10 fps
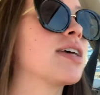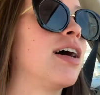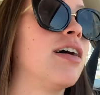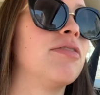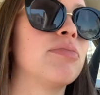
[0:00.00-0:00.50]

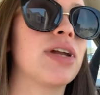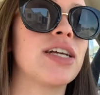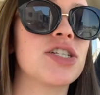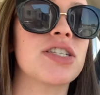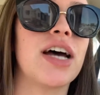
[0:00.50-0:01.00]
But
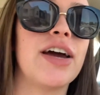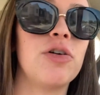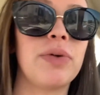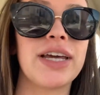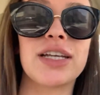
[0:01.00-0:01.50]
I
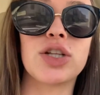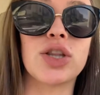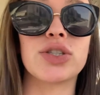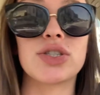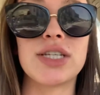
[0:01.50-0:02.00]
hope I
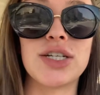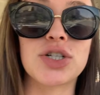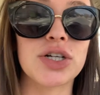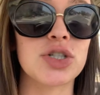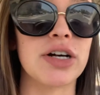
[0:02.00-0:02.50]
can teach
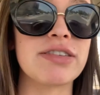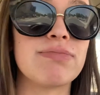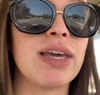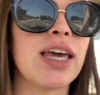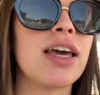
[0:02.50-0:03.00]
her to trust
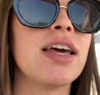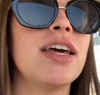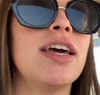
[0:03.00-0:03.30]
me.